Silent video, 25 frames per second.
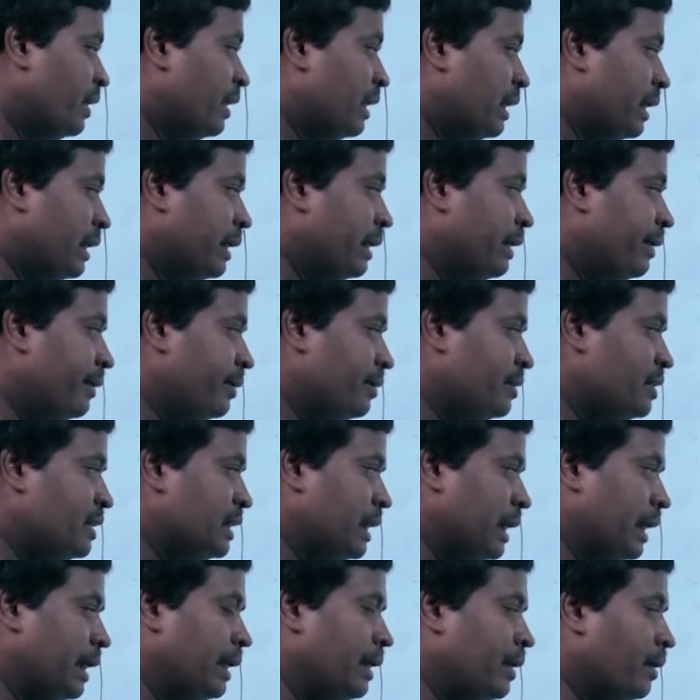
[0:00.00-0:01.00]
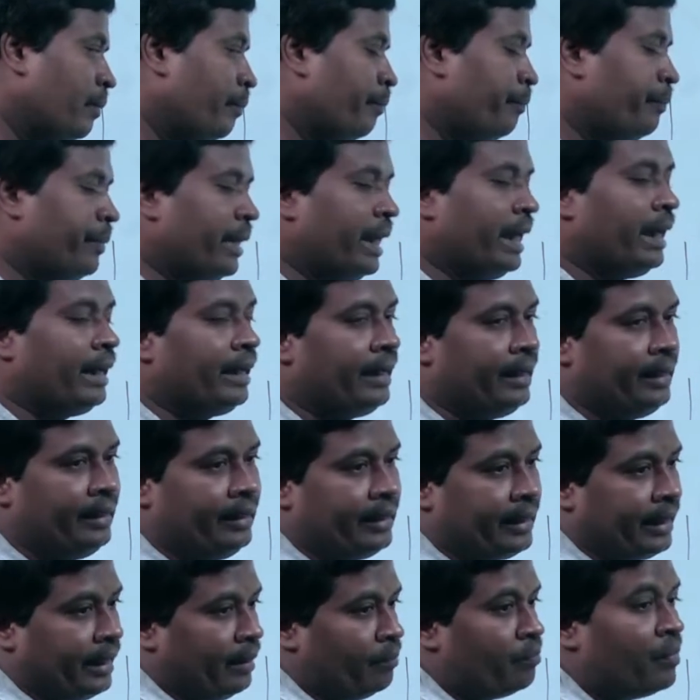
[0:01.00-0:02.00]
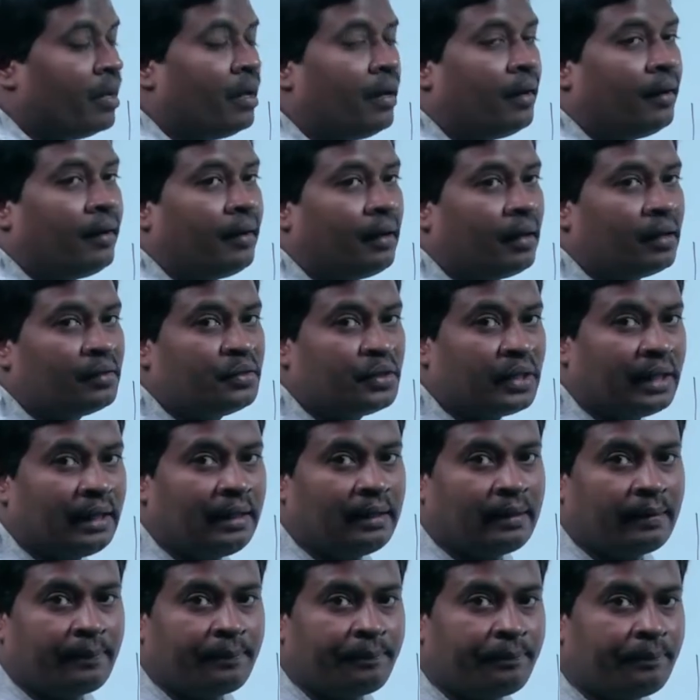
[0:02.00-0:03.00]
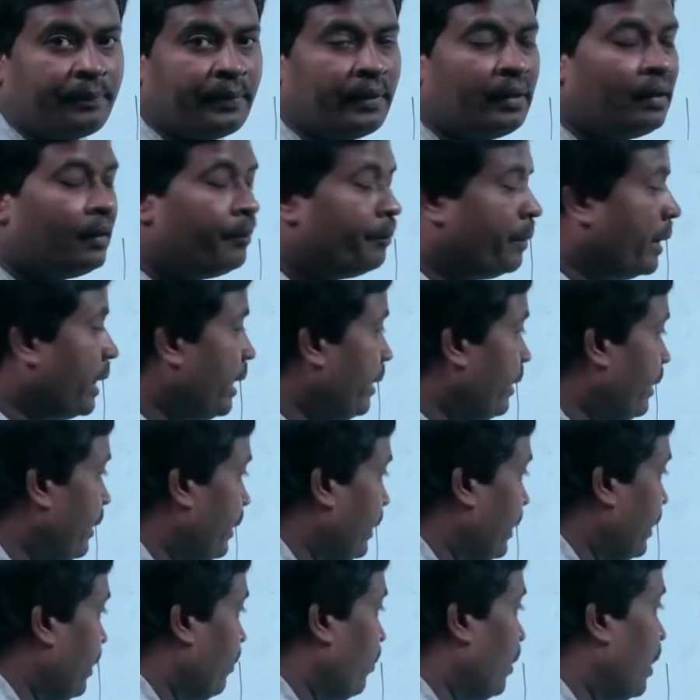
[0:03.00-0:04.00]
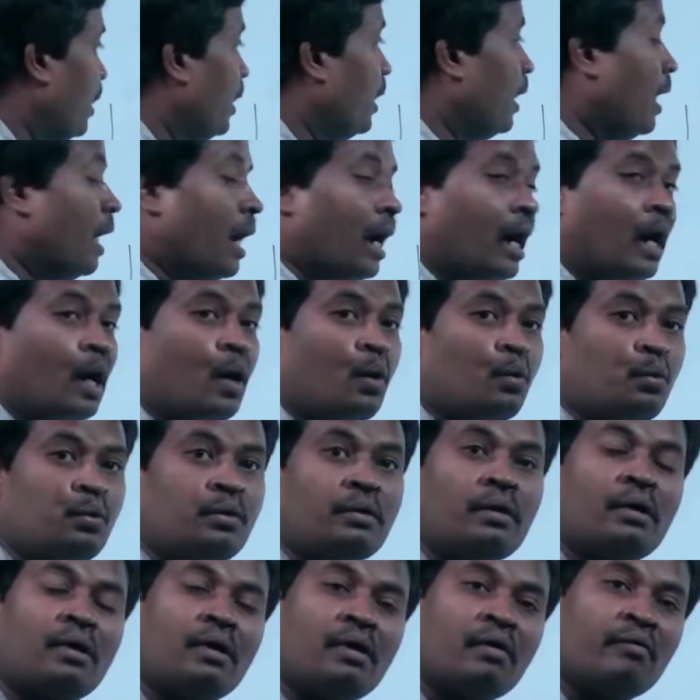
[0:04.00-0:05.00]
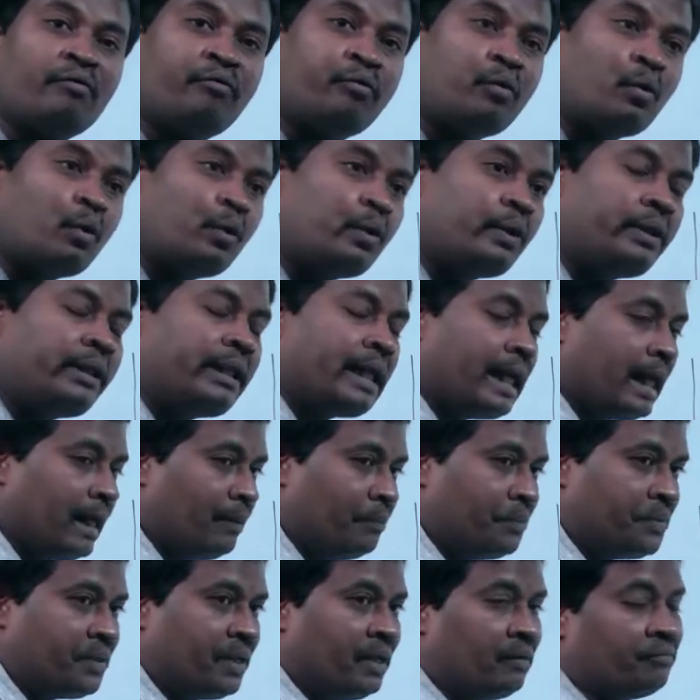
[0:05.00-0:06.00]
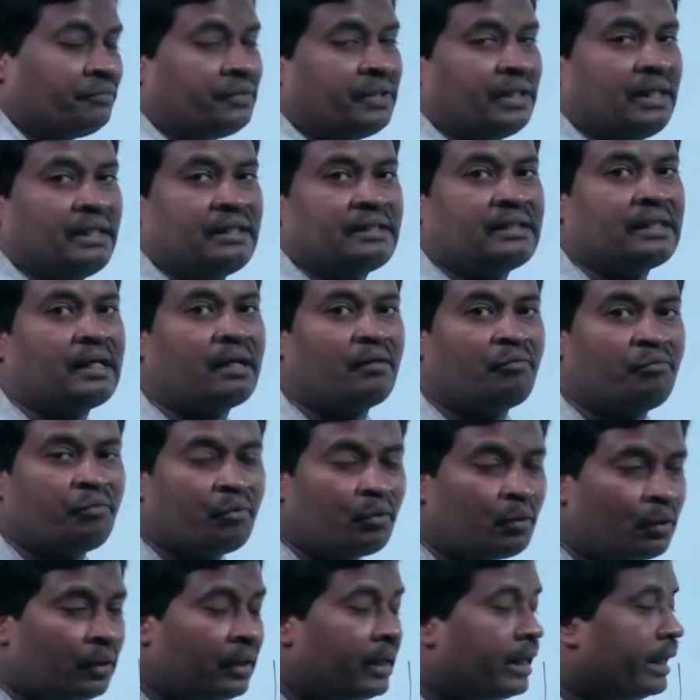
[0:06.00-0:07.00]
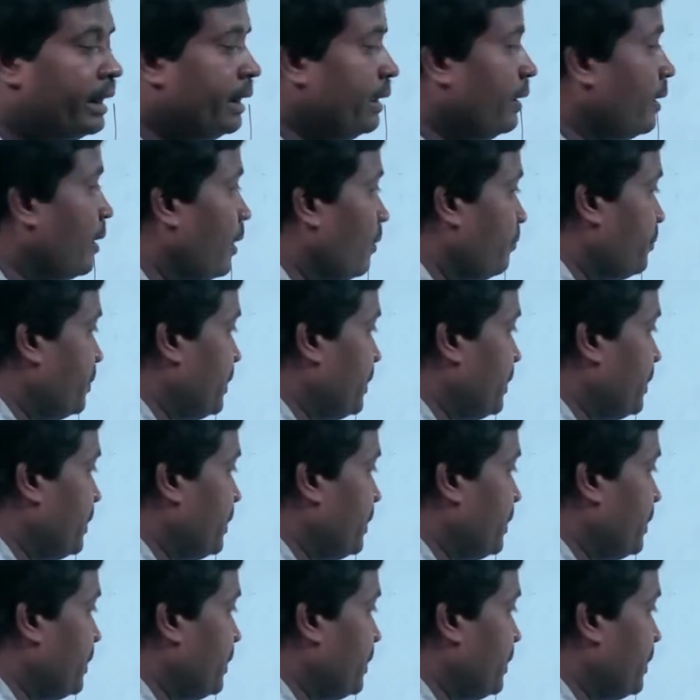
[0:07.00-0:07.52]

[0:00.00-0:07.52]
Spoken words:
and xylem parenchyma. Xylem parenchyma. Out of 4 types of cells or 4 kind of